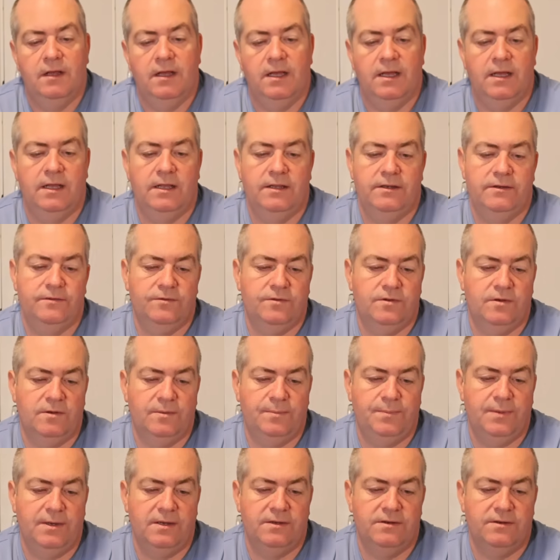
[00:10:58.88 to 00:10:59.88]
and you've got
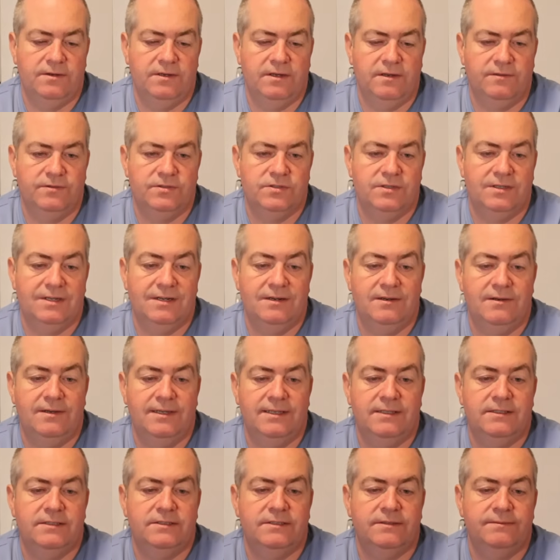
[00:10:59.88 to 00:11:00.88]
a button on the other side
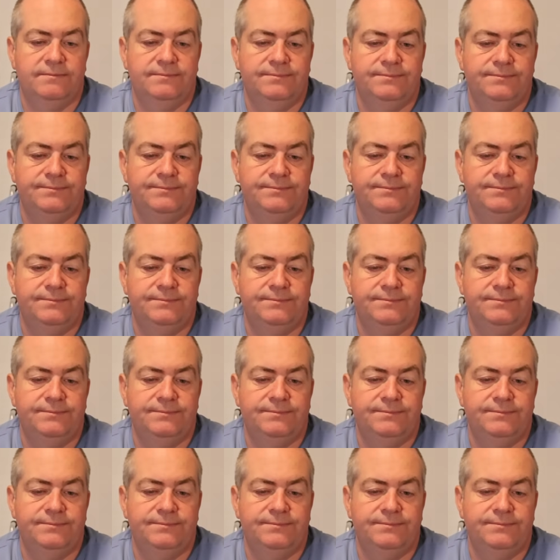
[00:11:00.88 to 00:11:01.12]
light.